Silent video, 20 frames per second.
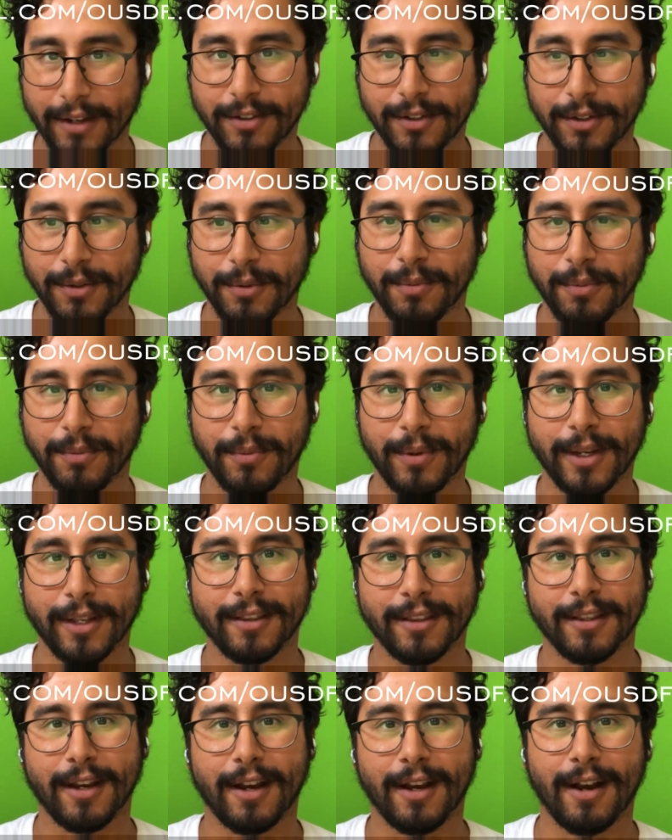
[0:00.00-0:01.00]
you with
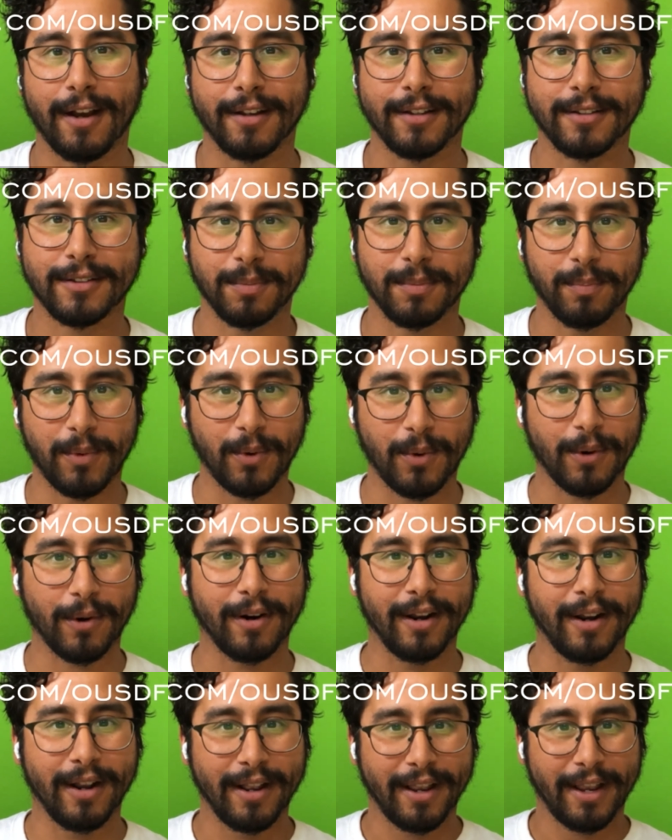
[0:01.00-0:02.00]
some
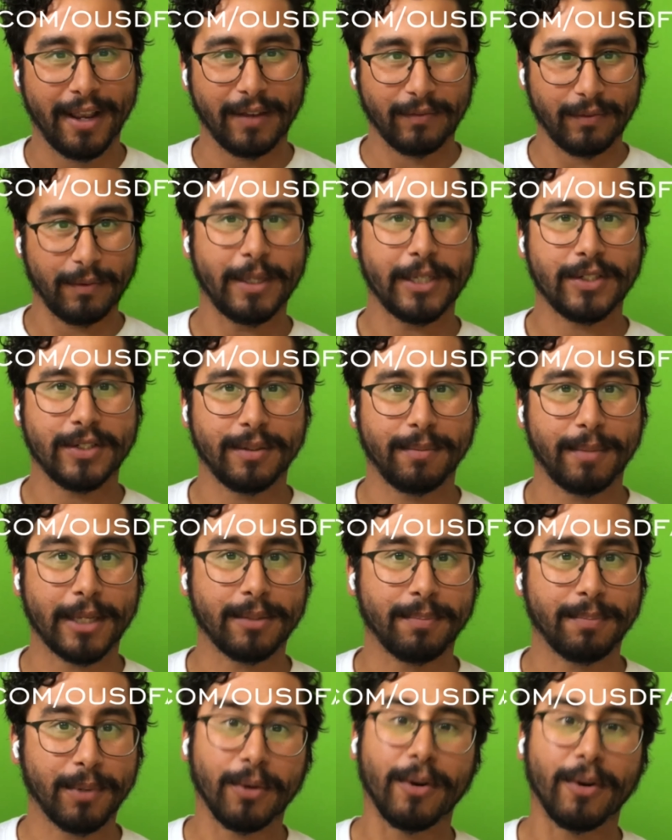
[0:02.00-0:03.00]
more information about
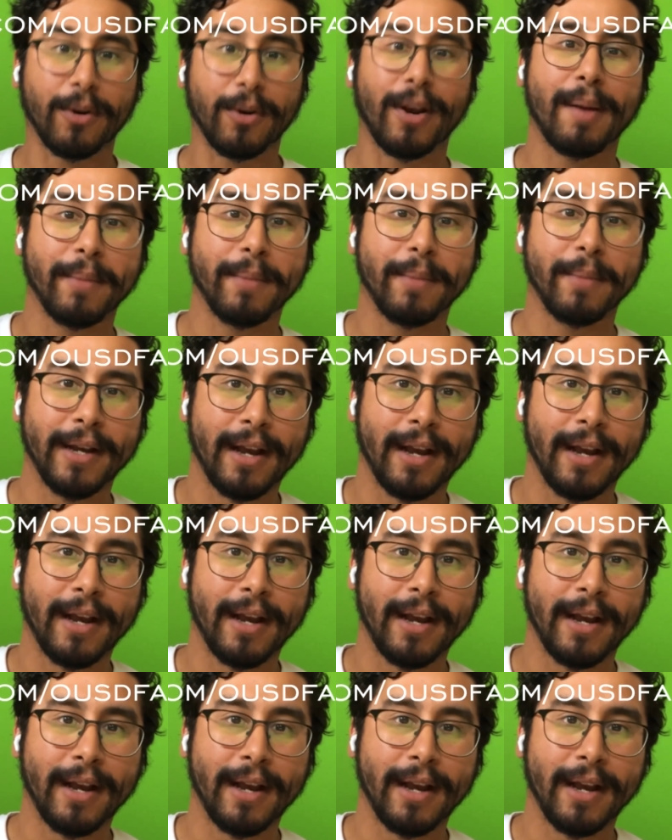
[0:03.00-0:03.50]
the program.